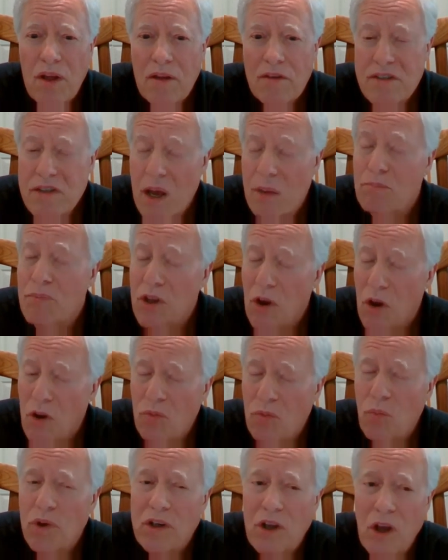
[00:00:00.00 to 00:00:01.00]
some
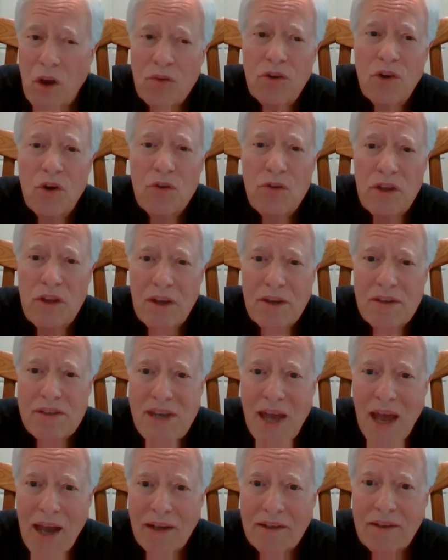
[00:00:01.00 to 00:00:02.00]
don't. We don't know the
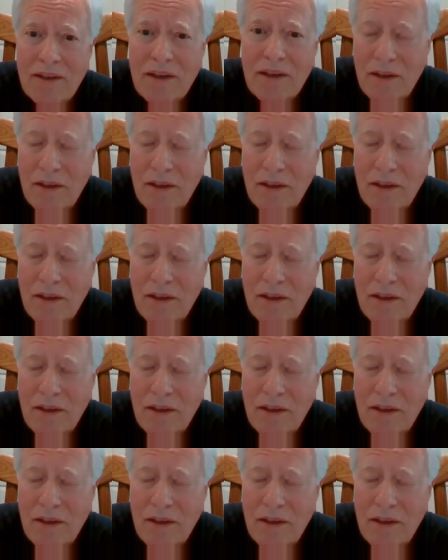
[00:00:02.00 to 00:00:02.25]
exact